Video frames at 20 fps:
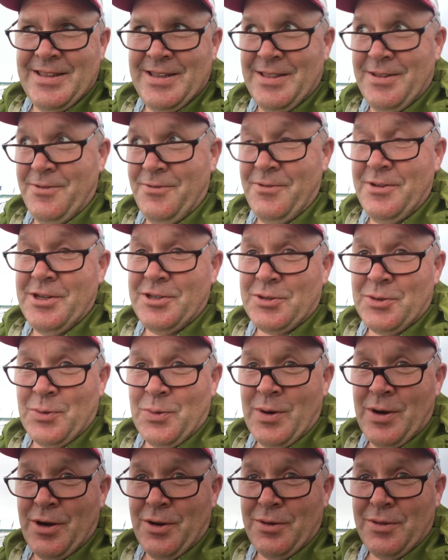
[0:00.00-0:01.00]
than the fish
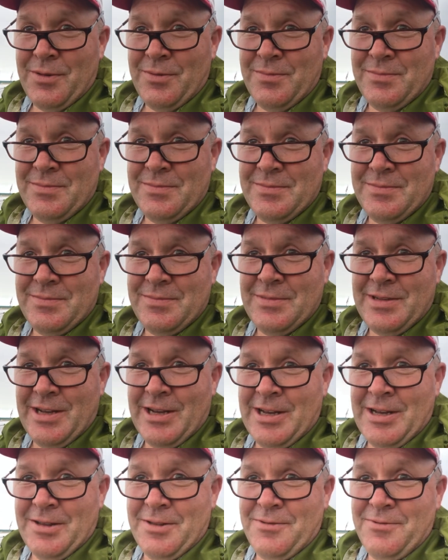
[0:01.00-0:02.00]
are worth.
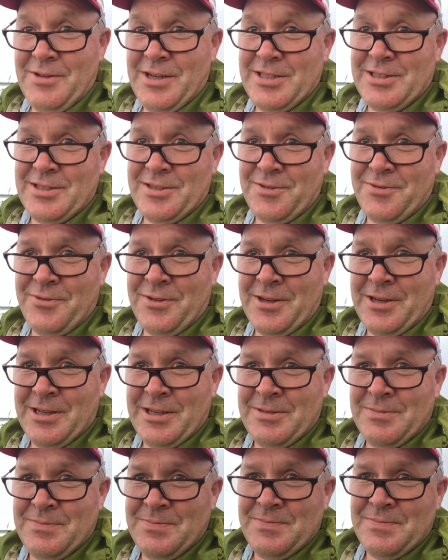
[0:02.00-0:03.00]
Now the fishing's
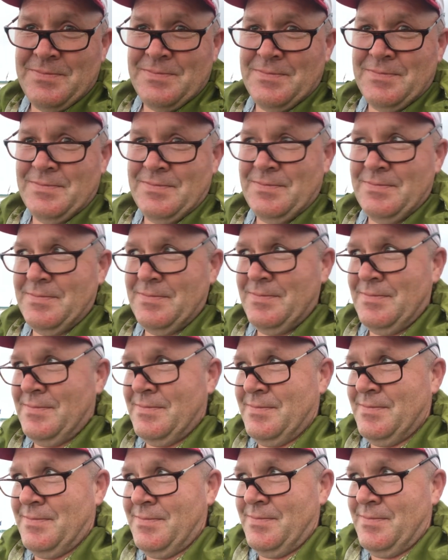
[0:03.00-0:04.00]
fun.
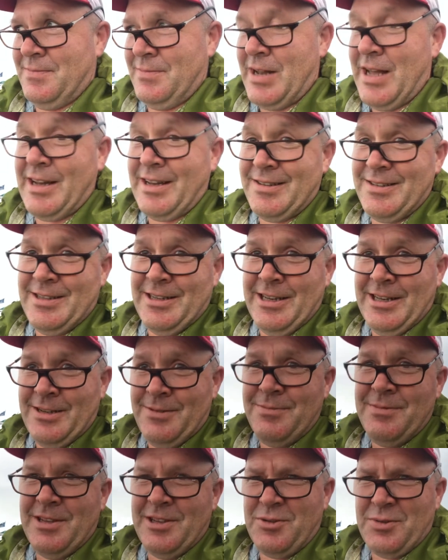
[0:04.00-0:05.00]
Like I
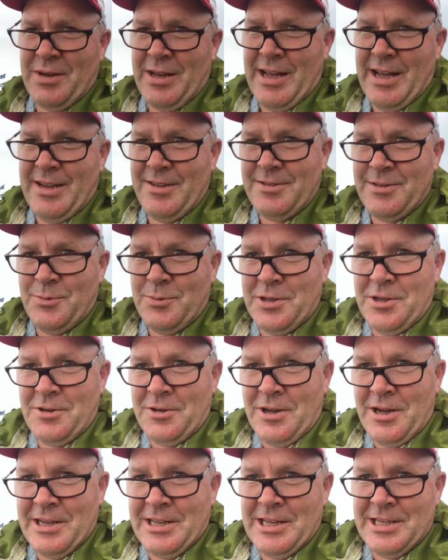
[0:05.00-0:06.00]
said, it's relaxing when
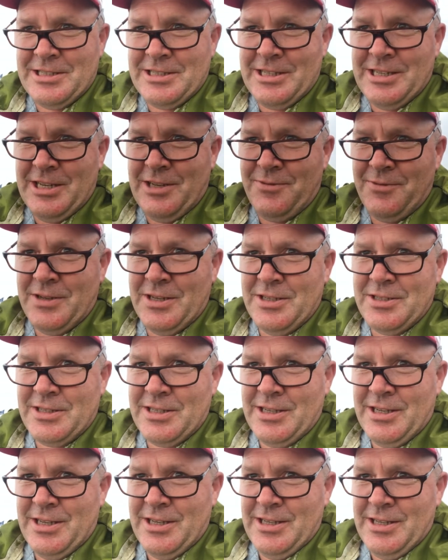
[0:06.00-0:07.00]
you're not catching any fish.
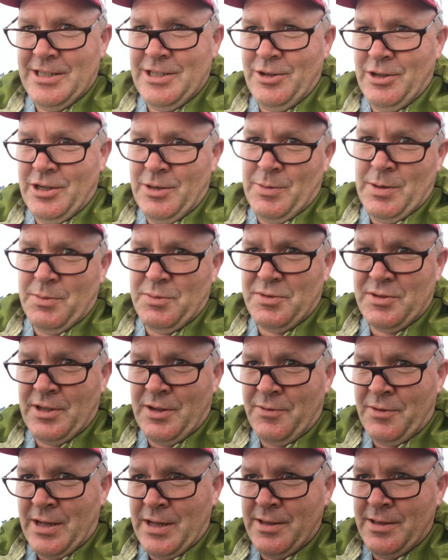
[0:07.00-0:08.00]
You can come up with
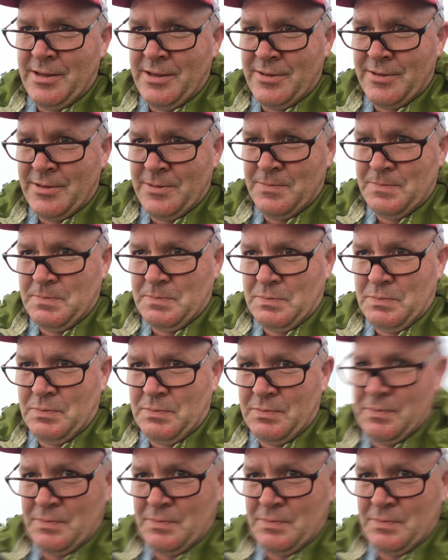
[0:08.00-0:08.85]
stuff like this.